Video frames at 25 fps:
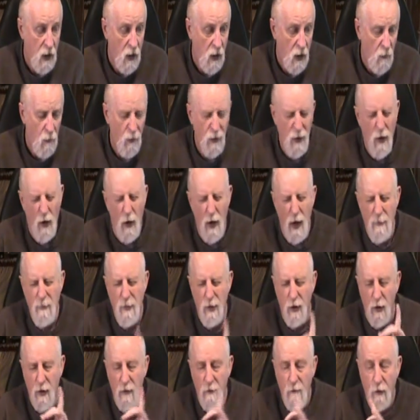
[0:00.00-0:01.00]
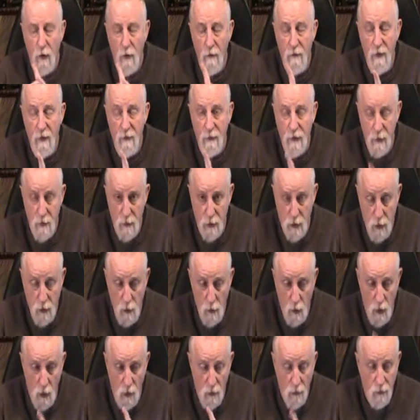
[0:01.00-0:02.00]
Well, no, I'm sorry, 450 with
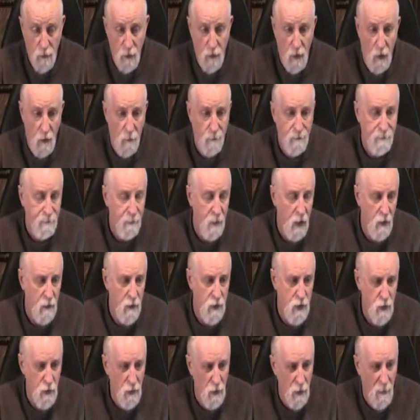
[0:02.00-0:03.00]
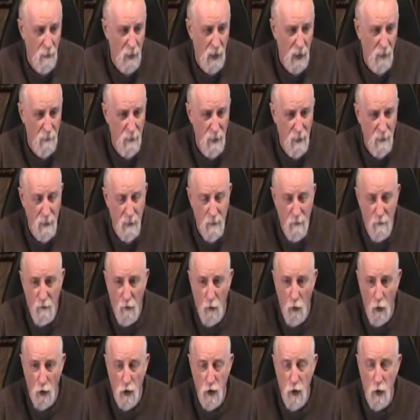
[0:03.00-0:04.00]
2.0s, so it was shooting about maybe
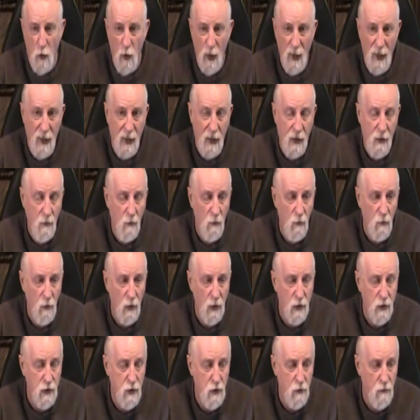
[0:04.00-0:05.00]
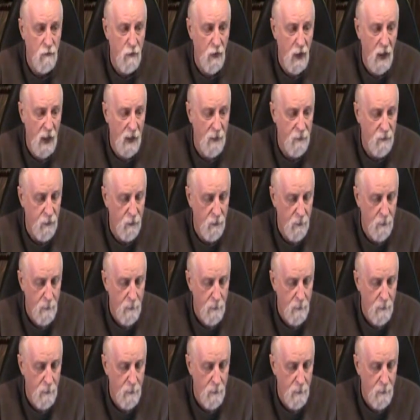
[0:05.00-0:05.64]
420 with 2.5s.